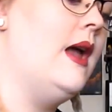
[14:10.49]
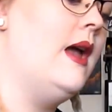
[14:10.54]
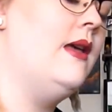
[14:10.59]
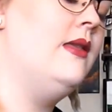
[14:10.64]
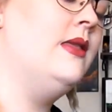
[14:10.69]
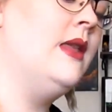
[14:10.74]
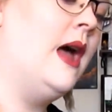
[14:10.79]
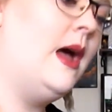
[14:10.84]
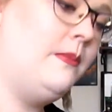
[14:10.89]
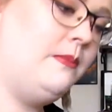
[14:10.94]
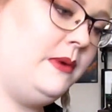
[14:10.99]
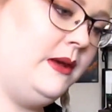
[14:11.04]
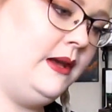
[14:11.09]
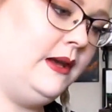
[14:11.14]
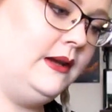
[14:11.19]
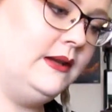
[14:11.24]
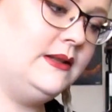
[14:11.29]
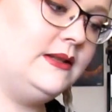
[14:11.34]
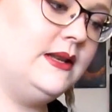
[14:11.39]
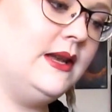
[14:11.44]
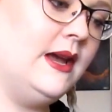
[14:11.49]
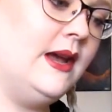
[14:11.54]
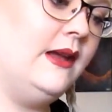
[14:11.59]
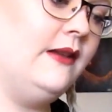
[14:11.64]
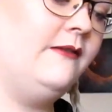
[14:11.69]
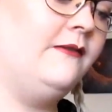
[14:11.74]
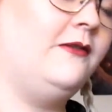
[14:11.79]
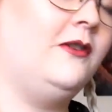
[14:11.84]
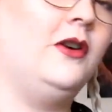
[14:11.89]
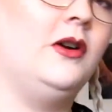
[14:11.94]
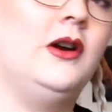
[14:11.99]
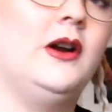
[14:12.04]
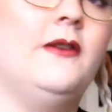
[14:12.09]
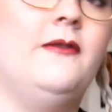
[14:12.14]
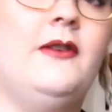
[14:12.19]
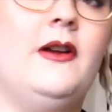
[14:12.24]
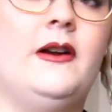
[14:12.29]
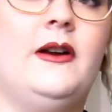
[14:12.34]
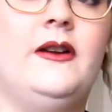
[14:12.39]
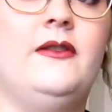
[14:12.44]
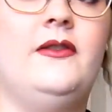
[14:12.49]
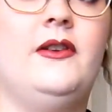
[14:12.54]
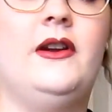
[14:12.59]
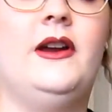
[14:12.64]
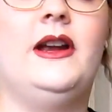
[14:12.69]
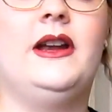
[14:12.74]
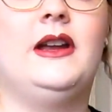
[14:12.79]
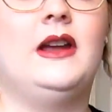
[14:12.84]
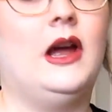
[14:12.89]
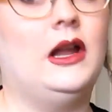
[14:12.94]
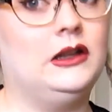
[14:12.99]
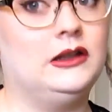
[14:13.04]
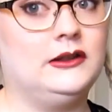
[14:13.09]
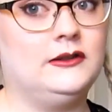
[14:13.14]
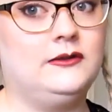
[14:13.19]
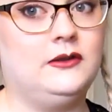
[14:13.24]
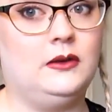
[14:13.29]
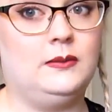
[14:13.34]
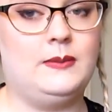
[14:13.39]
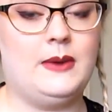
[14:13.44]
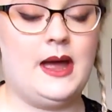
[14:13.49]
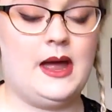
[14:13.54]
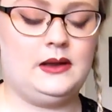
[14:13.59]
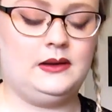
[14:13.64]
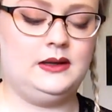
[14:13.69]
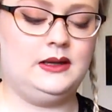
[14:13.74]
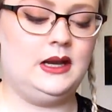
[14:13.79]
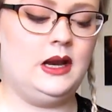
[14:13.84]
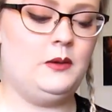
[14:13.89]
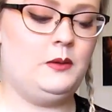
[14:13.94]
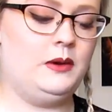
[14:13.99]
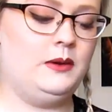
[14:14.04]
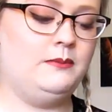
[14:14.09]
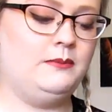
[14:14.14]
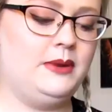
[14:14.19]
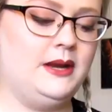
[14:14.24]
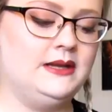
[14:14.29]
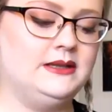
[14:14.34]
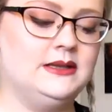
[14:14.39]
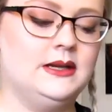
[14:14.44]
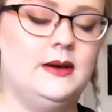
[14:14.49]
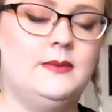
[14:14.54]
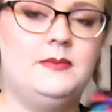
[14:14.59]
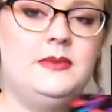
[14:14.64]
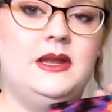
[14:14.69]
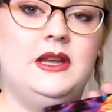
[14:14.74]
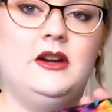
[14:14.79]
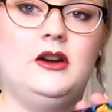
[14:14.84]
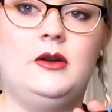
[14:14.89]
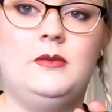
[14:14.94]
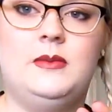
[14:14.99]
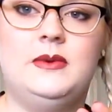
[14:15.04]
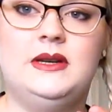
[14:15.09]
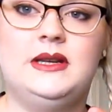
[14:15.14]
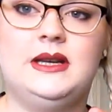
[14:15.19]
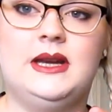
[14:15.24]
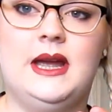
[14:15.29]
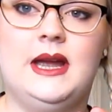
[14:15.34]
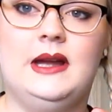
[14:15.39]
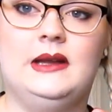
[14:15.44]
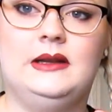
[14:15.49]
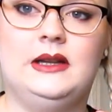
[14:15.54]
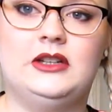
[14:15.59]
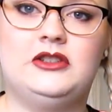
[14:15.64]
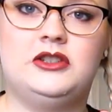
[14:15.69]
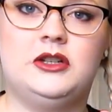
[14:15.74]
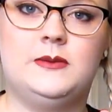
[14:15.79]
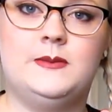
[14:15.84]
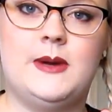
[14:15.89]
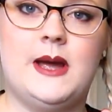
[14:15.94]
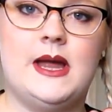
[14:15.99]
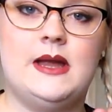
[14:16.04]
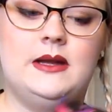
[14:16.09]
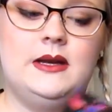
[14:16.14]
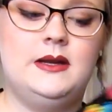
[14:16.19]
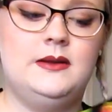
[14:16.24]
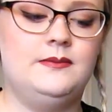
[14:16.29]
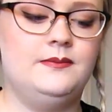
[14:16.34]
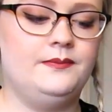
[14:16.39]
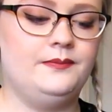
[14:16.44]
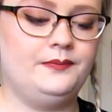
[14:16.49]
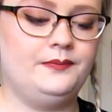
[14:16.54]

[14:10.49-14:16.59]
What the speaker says: And that being said, for a very, very colorful palette, I went and picked up the Urban Decay Electric palette.